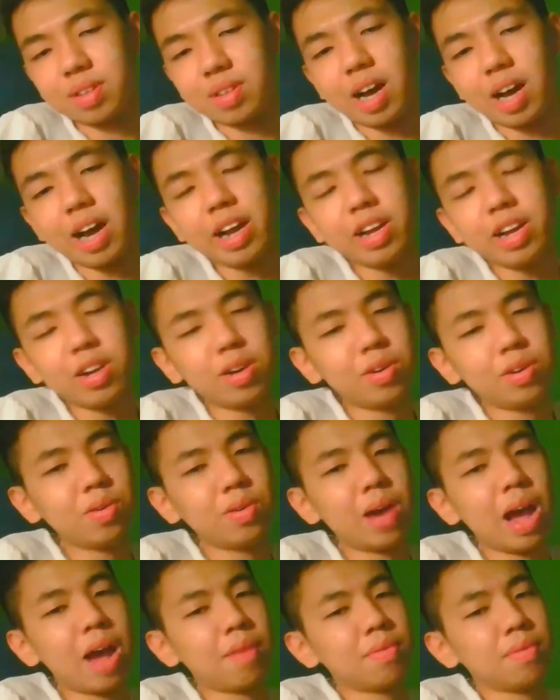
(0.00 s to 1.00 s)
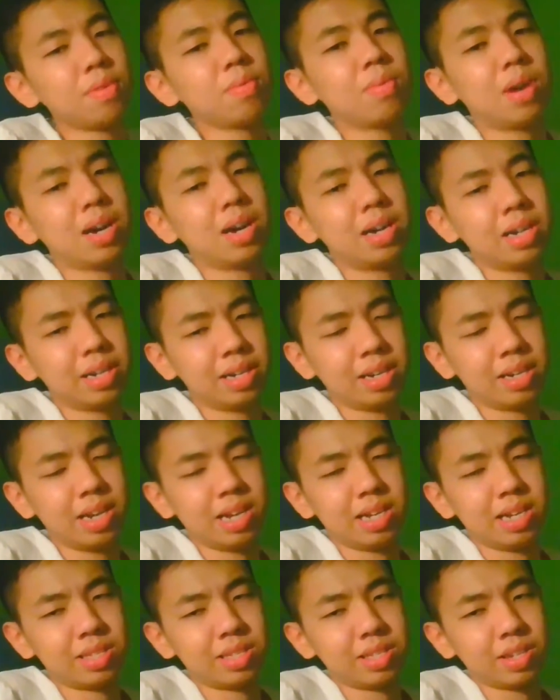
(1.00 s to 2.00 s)
I know everyone
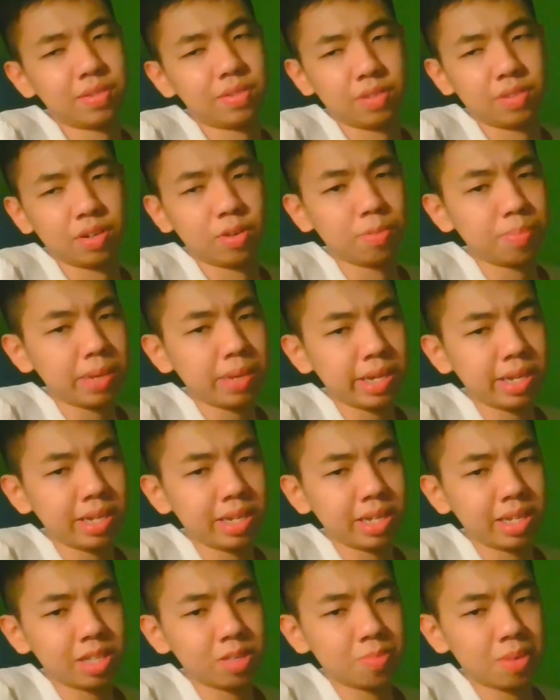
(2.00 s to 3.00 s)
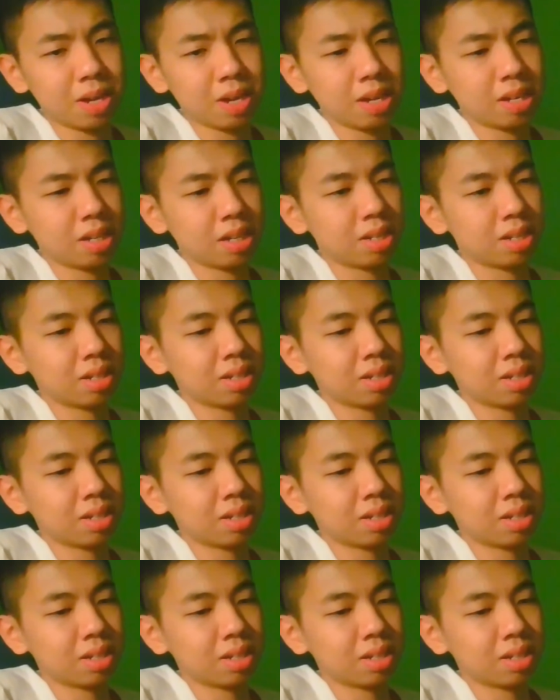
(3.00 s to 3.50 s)
has different opinions, but